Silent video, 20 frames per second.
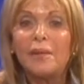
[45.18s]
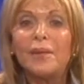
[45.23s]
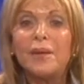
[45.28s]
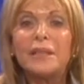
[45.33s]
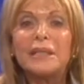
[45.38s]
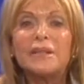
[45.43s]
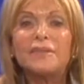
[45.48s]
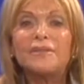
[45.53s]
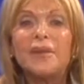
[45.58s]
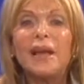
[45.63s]

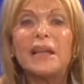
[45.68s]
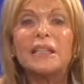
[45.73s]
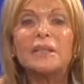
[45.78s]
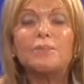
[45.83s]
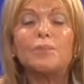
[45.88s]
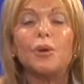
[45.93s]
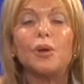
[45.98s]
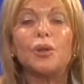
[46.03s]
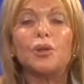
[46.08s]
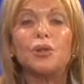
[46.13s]
this
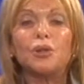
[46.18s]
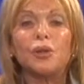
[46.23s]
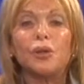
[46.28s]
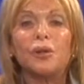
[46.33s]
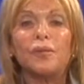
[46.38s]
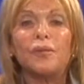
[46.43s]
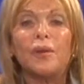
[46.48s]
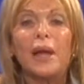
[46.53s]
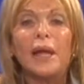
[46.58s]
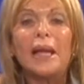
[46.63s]
Facebook
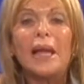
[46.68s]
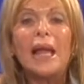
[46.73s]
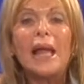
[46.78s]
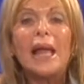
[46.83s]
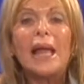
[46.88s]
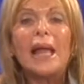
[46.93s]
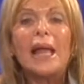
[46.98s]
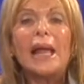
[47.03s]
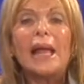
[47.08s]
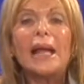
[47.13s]
survey
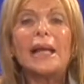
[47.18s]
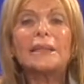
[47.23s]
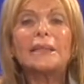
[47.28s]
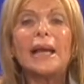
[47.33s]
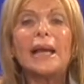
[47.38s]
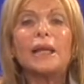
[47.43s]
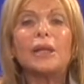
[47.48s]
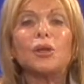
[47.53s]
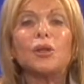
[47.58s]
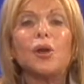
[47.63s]
is
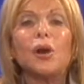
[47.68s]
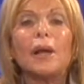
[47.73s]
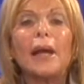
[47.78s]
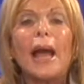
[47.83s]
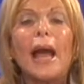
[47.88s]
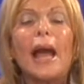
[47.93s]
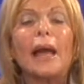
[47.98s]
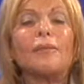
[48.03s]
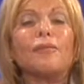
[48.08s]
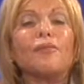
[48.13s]
a look
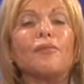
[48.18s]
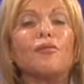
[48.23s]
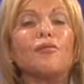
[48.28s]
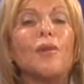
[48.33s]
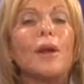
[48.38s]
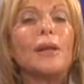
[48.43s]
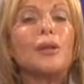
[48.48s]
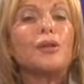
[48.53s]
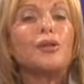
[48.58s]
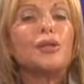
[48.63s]
at
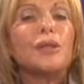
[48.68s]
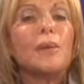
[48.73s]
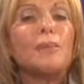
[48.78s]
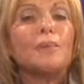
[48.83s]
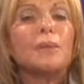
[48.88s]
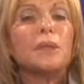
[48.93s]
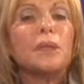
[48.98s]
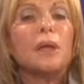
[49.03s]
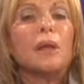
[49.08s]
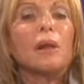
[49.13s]

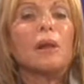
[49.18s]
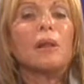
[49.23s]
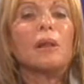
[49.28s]
friendships,